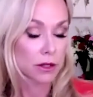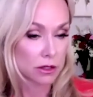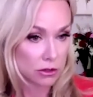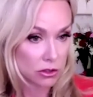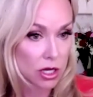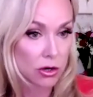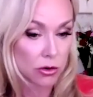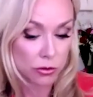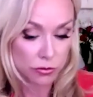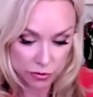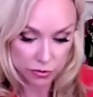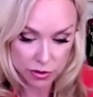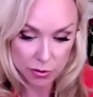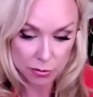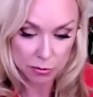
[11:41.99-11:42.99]

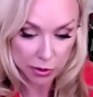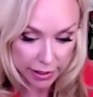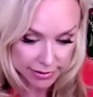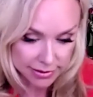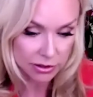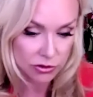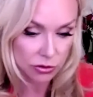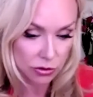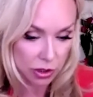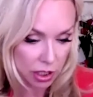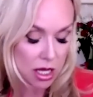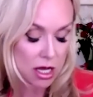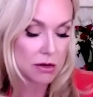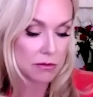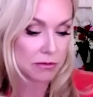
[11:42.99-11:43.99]
the blessings will
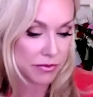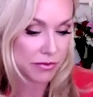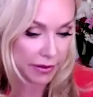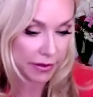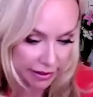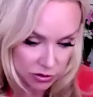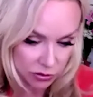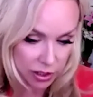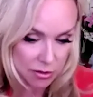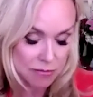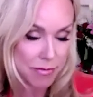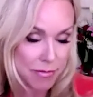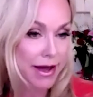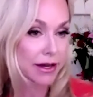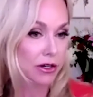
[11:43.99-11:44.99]
come, things will get
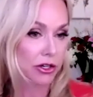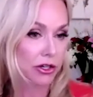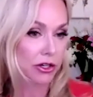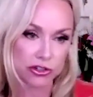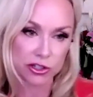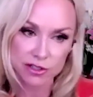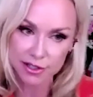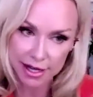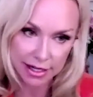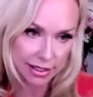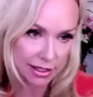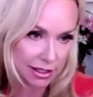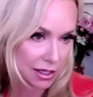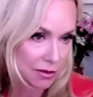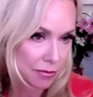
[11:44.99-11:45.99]
better. You just got to
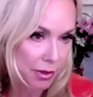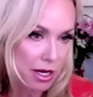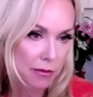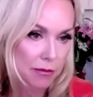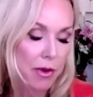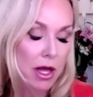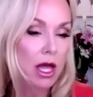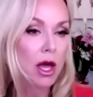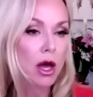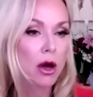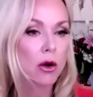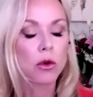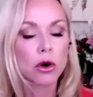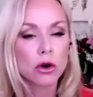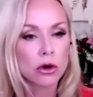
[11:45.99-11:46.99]
keep up.
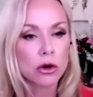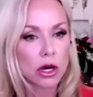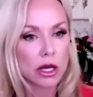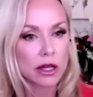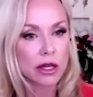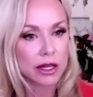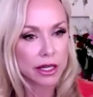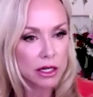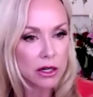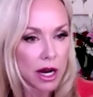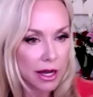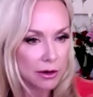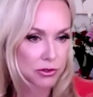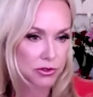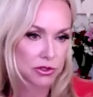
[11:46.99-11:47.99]
Well, here I
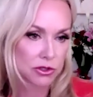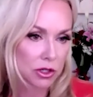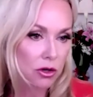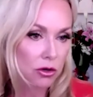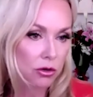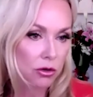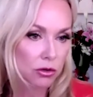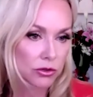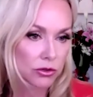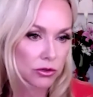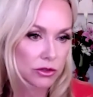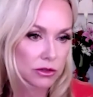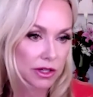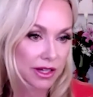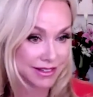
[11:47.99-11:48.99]
was told
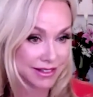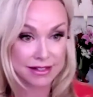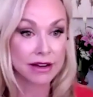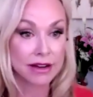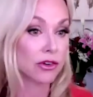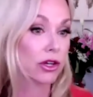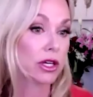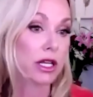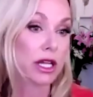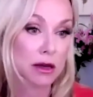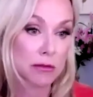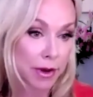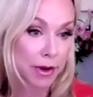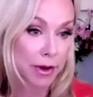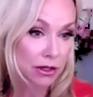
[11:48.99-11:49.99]
it's never going to get
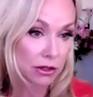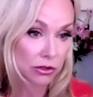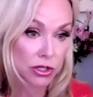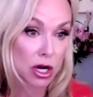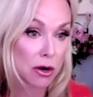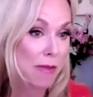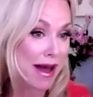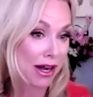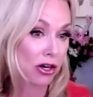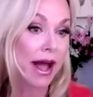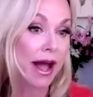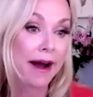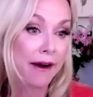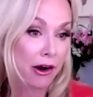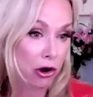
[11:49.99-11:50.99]
better. No matter
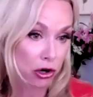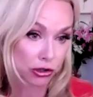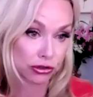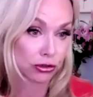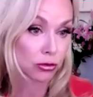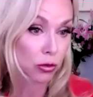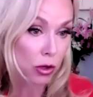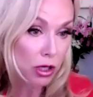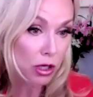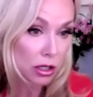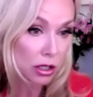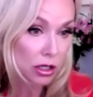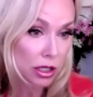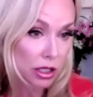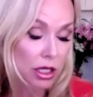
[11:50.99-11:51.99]
how hard you
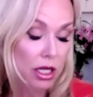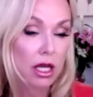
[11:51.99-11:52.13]
work,